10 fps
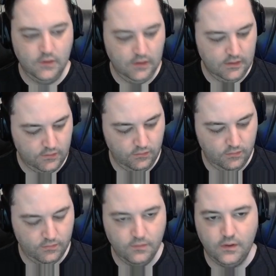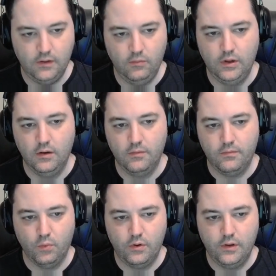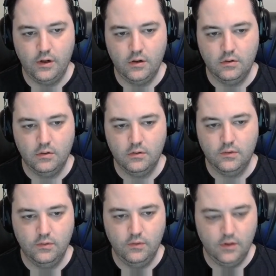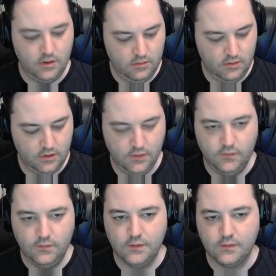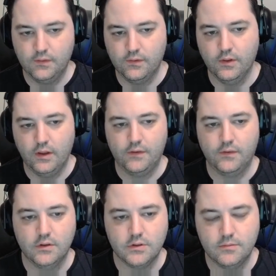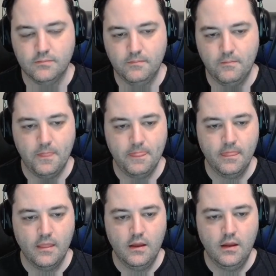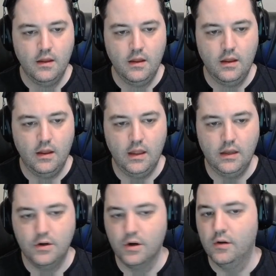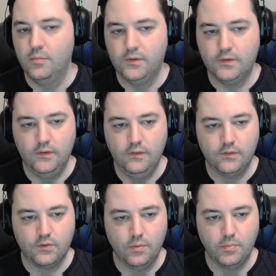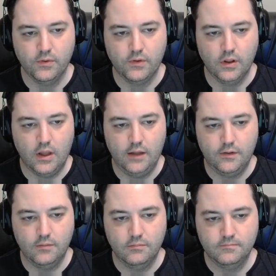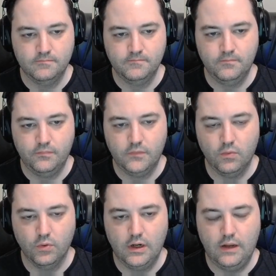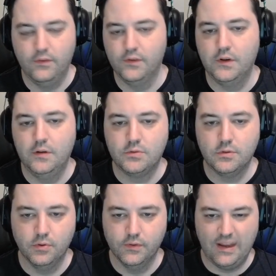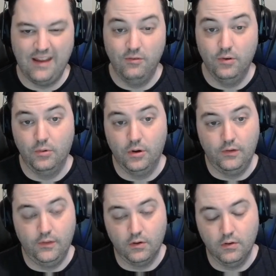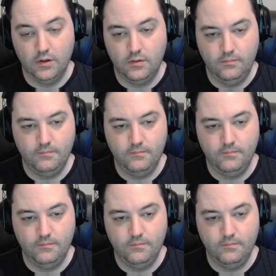To get to 15, we need a 4 there, 2 there, and 6 is the last digit. And you're going to be seeing these triples a lot. We're going to have the same triples everywhere in the grid.